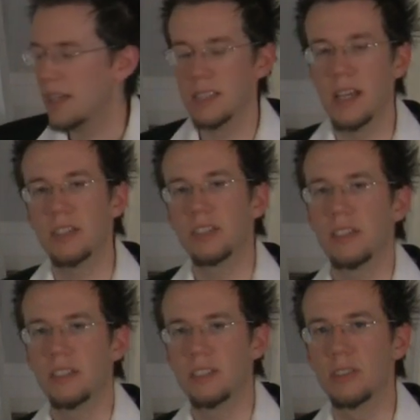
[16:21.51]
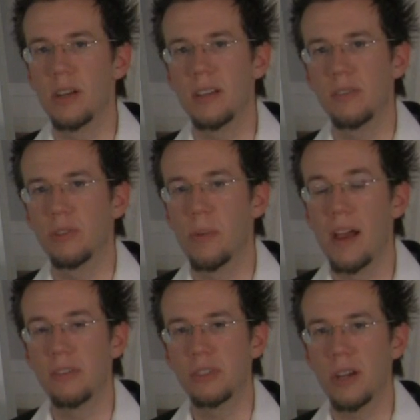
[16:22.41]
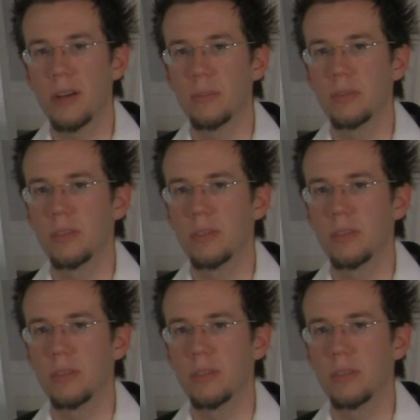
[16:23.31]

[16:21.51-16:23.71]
is actually starting from F sharp,